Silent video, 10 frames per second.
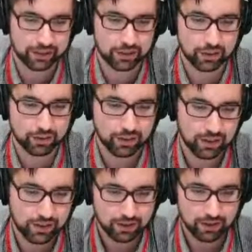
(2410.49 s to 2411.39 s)
So,
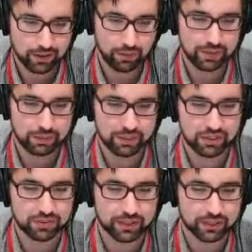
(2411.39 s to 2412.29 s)
what
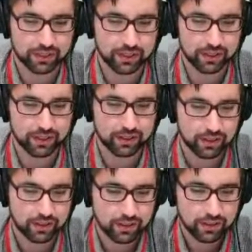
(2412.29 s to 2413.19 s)
specifically